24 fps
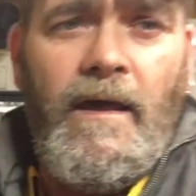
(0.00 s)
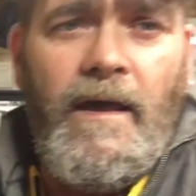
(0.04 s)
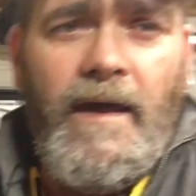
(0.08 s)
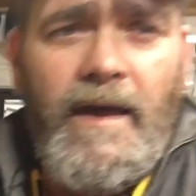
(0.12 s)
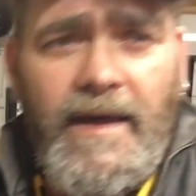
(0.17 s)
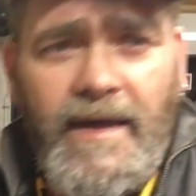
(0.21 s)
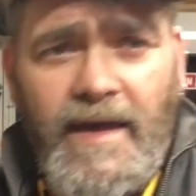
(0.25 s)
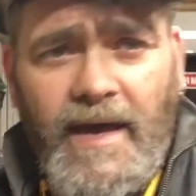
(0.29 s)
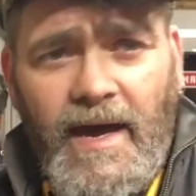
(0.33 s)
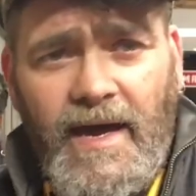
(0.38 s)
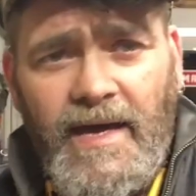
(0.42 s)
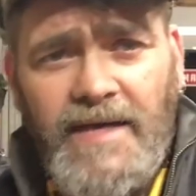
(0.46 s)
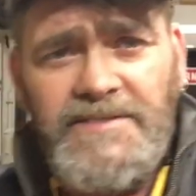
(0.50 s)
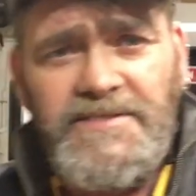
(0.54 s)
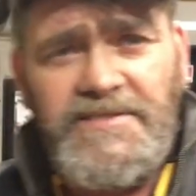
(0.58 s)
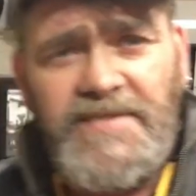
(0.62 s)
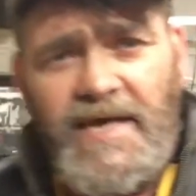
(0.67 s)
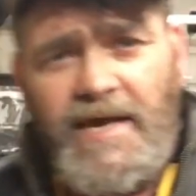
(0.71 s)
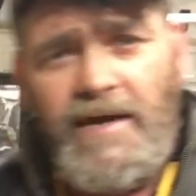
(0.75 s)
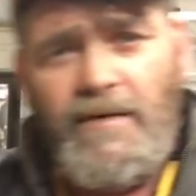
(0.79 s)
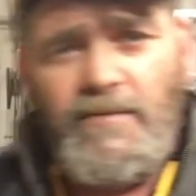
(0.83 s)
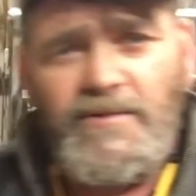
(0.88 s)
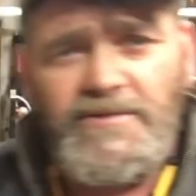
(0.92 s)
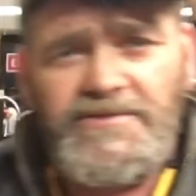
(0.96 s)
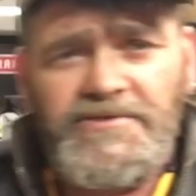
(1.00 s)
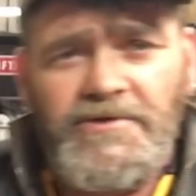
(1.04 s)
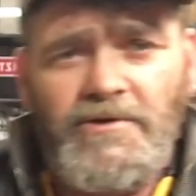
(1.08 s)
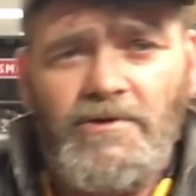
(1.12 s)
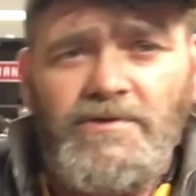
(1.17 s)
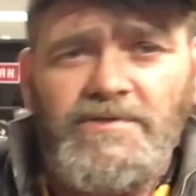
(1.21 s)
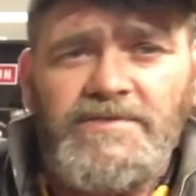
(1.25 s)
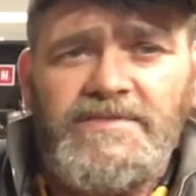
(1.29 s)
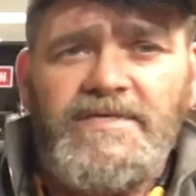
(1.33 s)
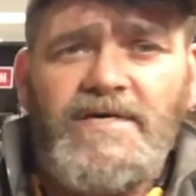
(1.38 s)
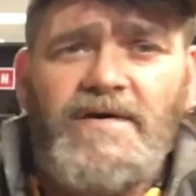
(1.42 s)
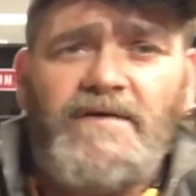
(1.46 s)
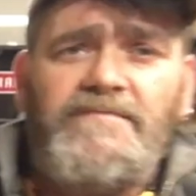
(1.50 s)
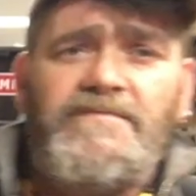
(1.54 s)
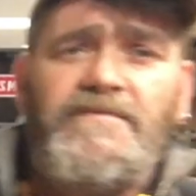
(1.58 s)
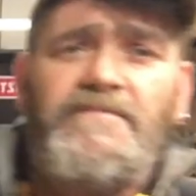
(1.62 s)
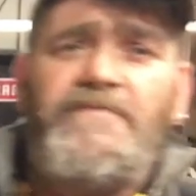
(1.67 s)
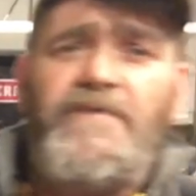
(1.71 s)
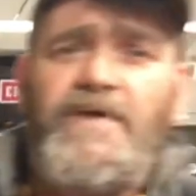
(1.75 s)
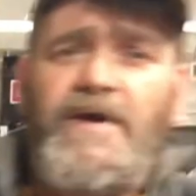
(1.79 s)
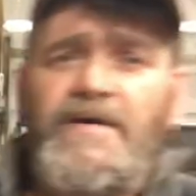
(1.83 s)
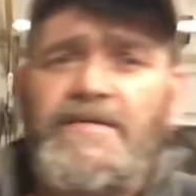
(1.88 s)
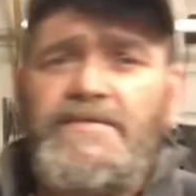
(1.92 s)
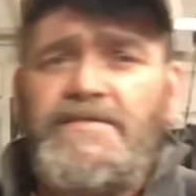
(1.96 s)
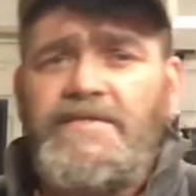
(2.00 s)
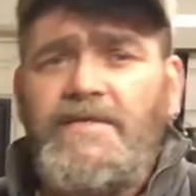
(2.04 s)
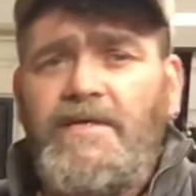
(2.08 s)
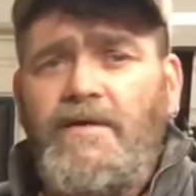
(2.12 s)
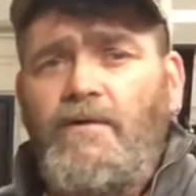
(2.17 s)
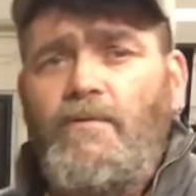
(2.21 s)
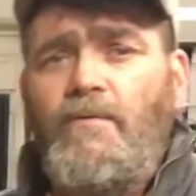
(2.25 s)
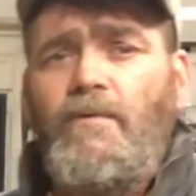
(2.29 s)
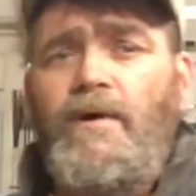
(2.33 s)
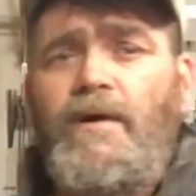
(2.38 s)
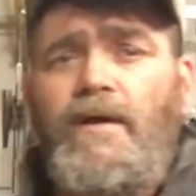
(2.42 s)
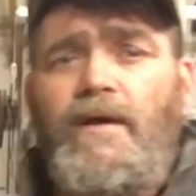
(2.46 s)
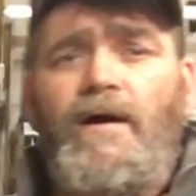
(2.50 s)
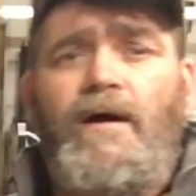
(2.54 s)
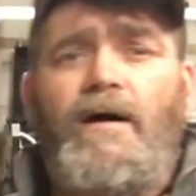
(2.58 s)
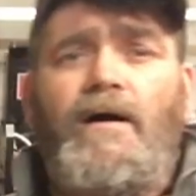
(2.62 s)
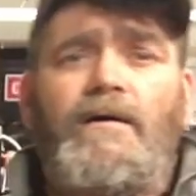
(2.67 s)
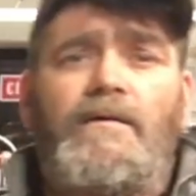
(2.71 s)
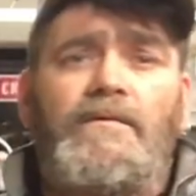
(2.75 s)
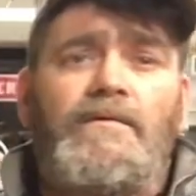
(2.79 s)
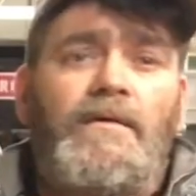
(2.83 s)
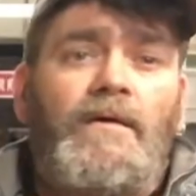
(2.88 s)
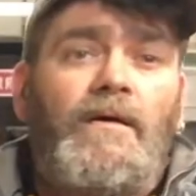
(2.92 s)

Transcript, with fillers: Hey guys, Dan with Sterling Self Defense here with a uh,